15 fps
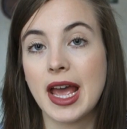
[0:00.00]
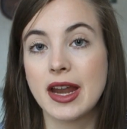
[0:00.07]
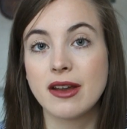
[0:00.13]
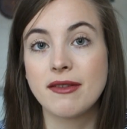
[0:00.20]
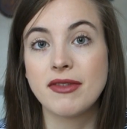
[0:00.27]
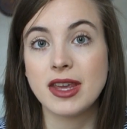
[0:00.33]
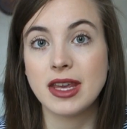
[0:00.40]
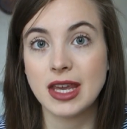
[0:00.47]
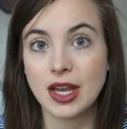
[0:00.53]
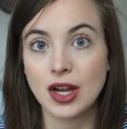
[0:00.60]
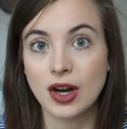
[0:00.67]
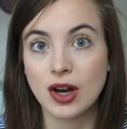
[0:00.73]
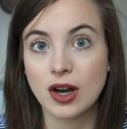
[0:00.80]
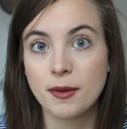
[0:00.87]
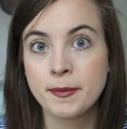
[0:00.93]
end of the
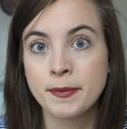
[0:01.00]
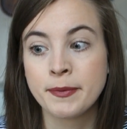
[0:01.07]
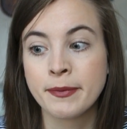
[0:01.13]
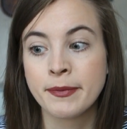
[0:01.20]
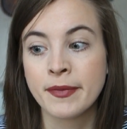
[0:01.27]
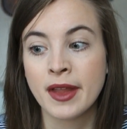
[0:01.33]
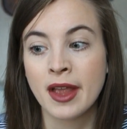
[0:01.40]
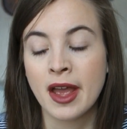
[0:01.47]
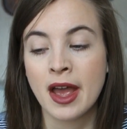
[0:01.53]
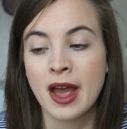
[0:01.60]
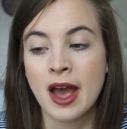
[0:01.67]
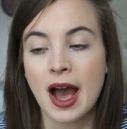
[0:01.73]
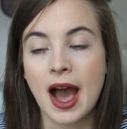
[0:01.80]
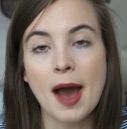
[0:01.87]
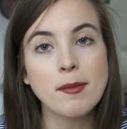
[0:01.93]
year?
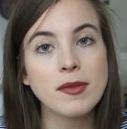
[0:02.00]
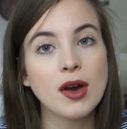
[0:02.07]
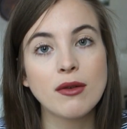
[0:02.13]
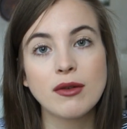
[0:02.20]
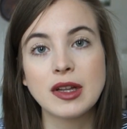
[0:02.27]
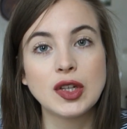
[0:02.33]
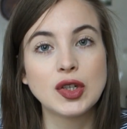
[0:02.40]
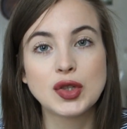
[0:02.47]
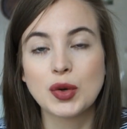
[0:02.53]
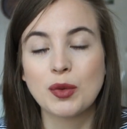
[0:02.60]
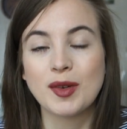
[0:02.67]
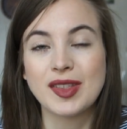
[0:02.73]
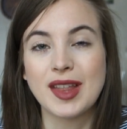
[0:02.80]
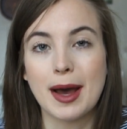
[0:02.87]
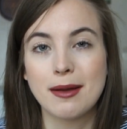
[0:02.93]
I'm not really sure
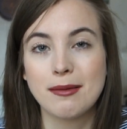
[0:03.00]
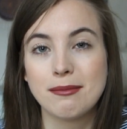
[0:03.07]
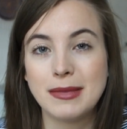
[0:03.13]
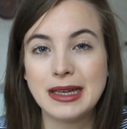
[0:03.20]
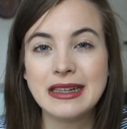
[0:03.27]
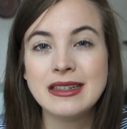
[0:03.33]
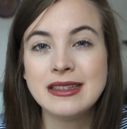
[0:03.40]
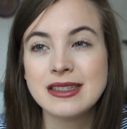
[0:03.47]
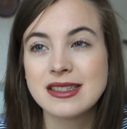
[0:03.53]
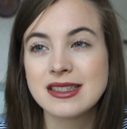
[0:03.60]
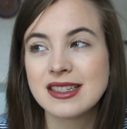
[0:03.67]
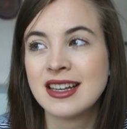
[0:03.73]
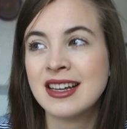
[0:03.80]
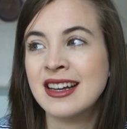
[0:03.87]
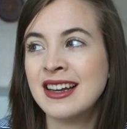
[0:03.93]
what that means.